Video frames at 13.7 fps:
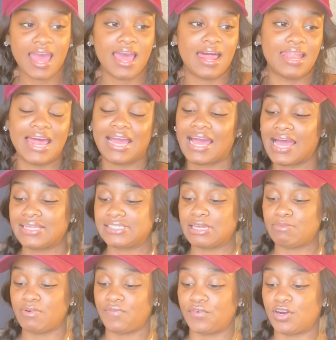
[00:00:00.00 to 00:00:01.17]
Like I said
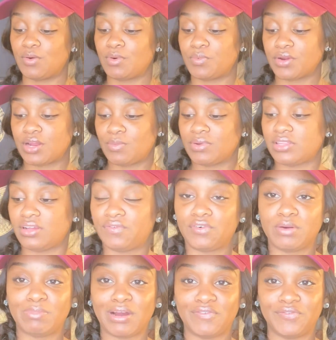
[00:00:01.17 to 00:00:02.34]
before, we're working with a
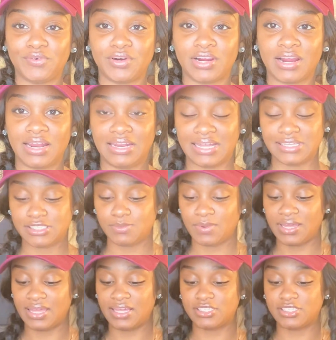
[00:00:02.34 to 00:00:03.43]
4x4 lace wig,